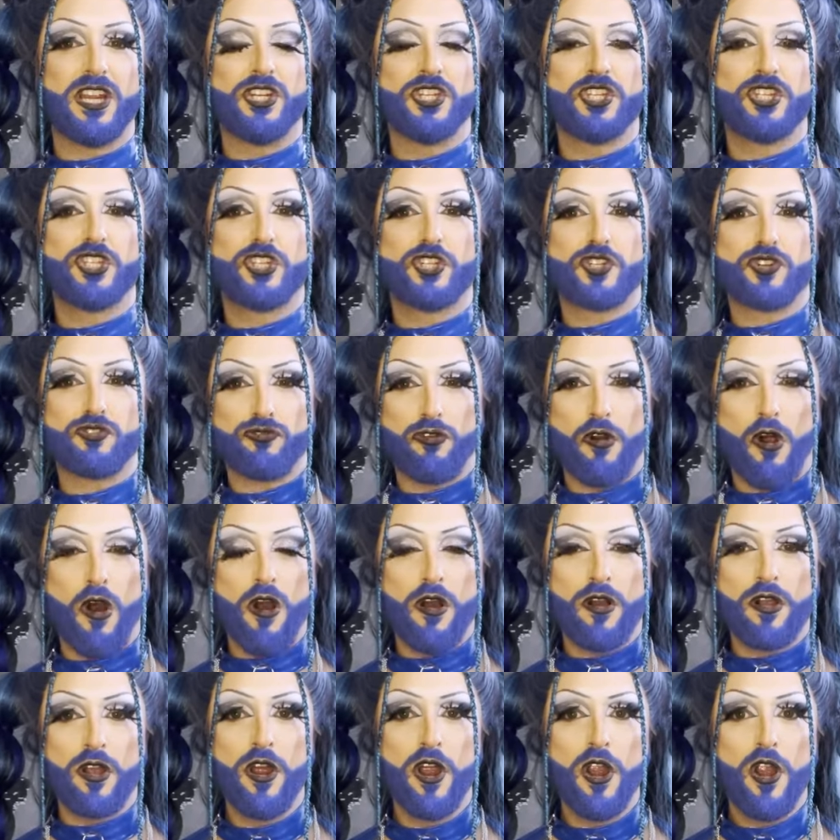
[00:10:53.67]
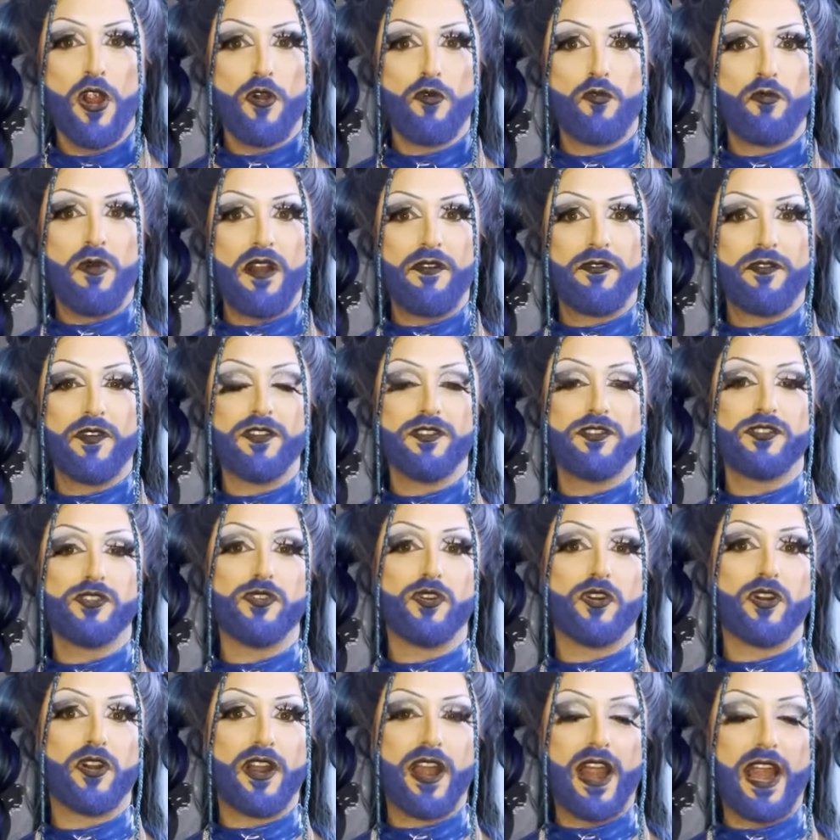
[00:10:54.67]
strong reference
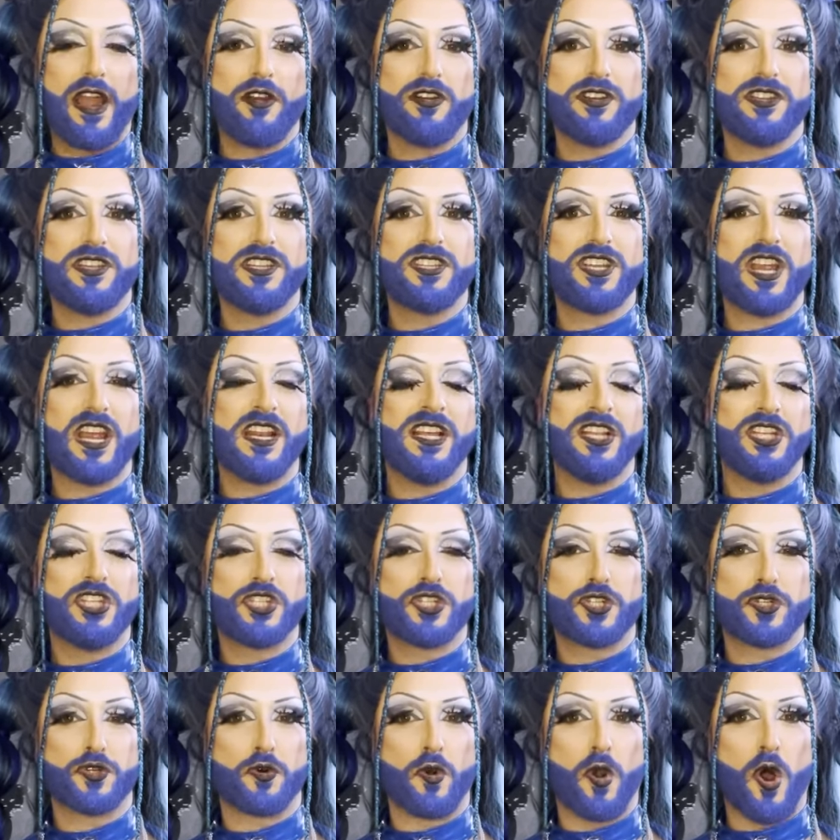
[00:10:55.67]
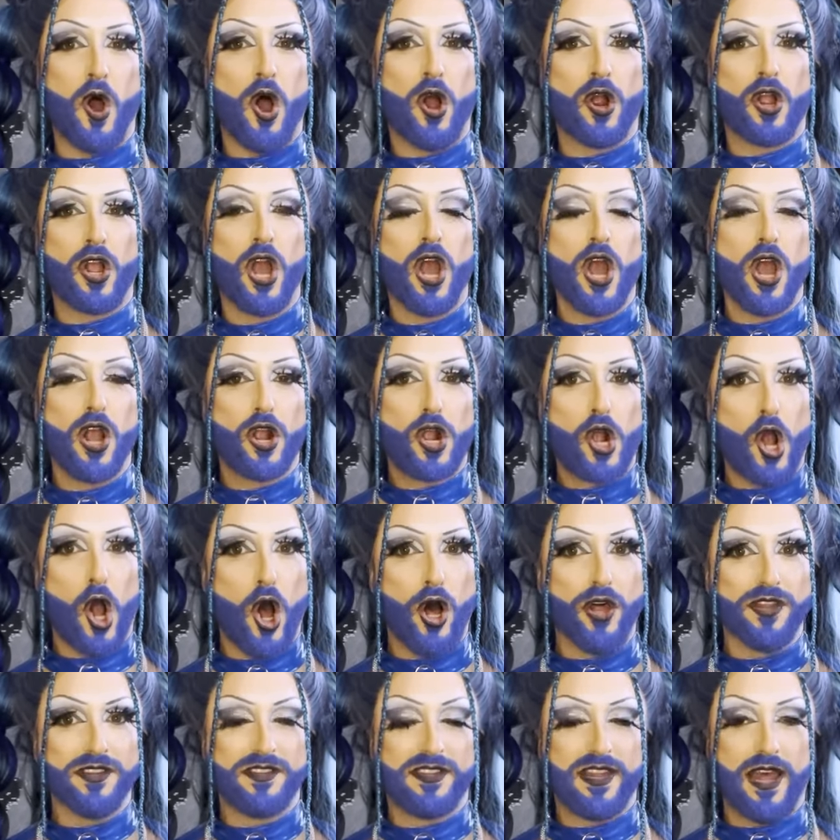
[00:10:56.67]
to her heritage and a strong
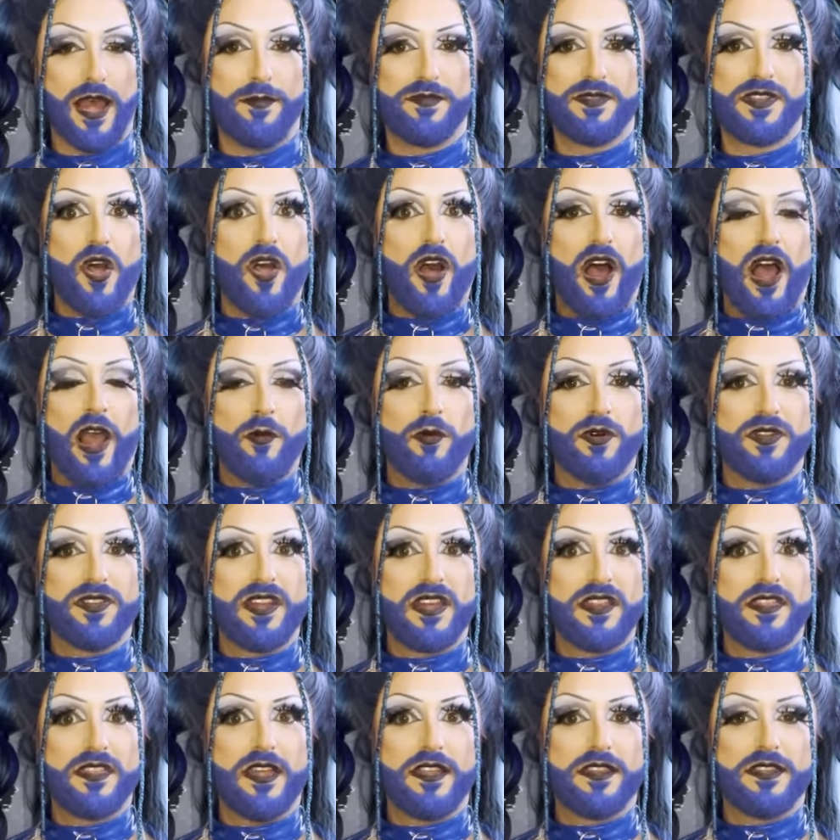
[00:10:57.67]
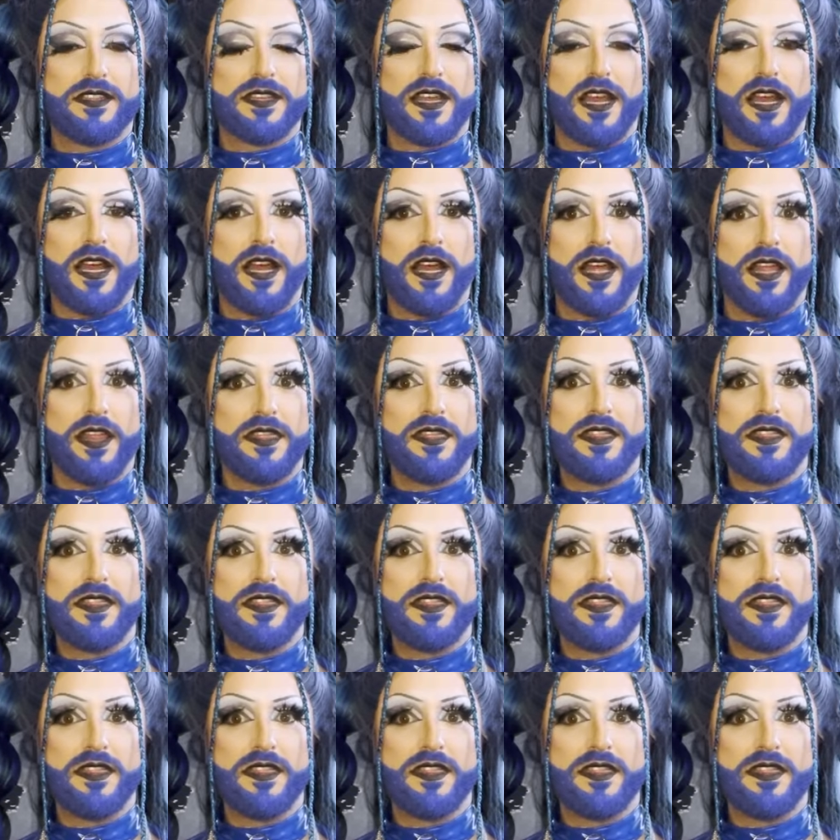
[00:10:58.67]
concept. I will say that uh,